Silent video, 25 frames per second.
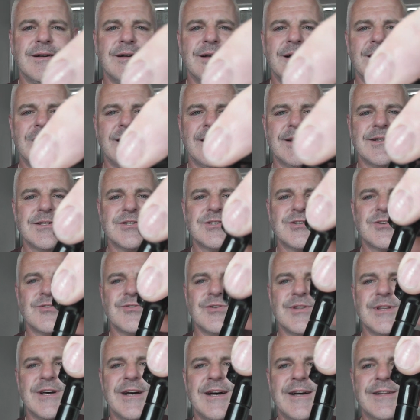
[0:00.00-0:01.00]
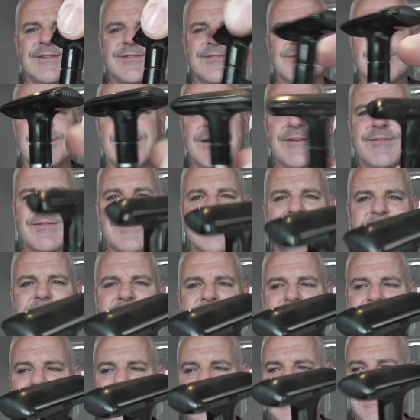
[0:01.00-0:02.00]
and screw the handle down,
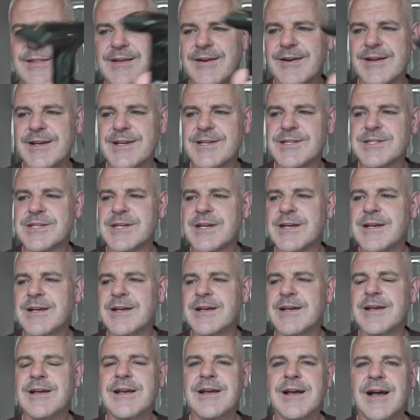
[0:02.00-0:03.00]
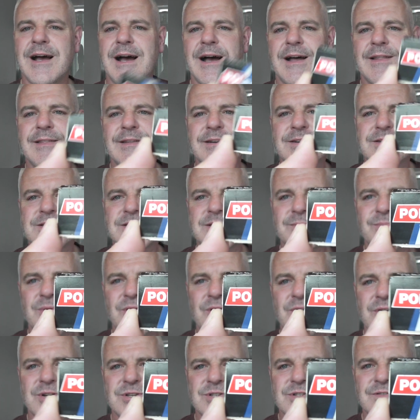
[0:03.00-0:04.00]
and there it is. And there's the
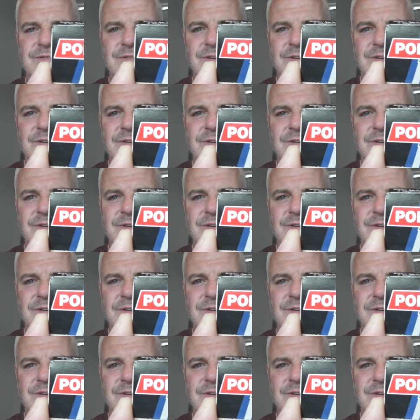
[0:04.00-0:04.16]
box